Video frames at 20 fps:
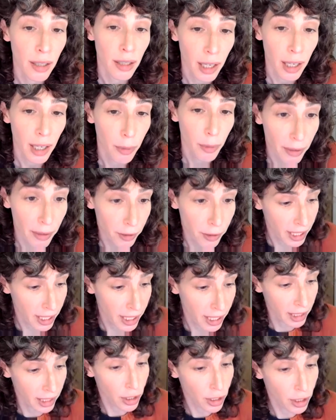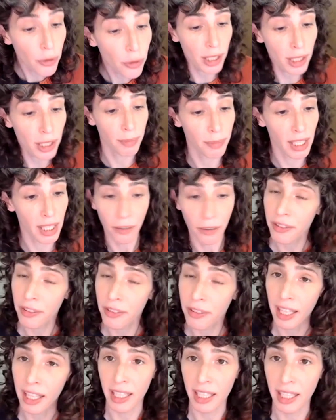However, he knows himself
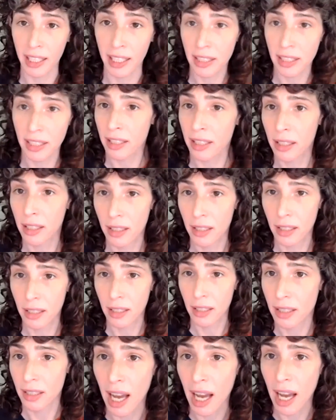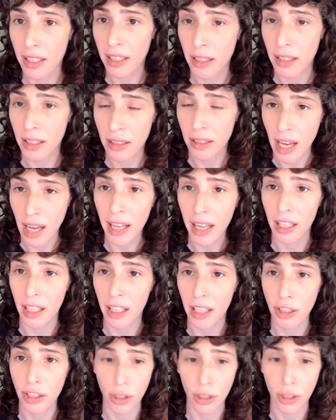that he's not a
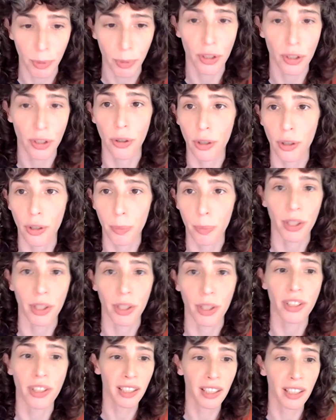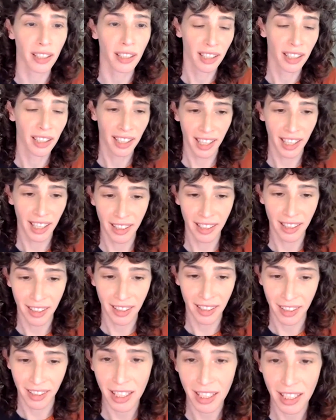super social person, and
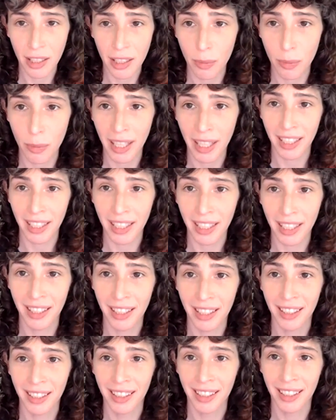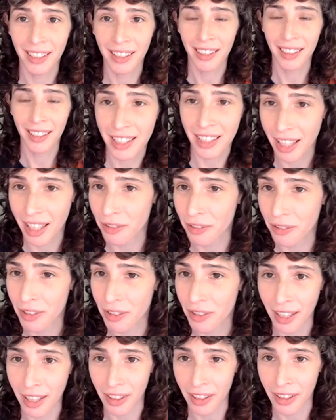this is the
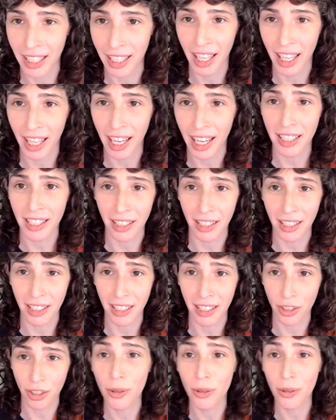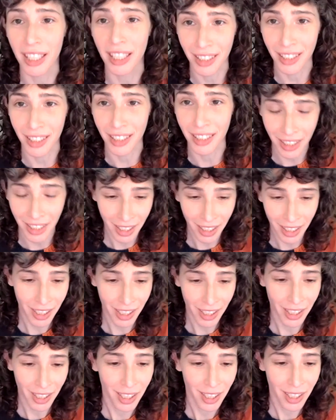lifestyle he likes and
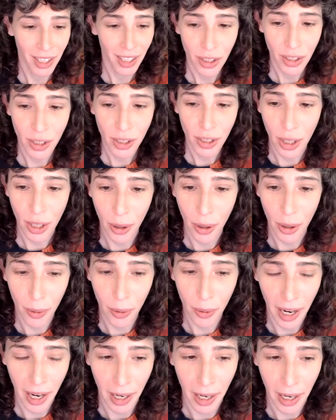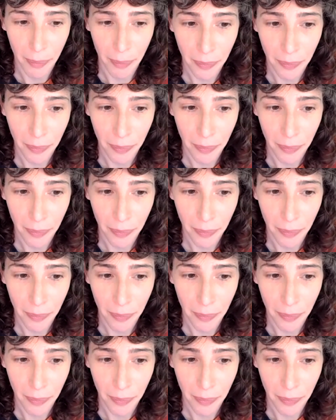chooses. So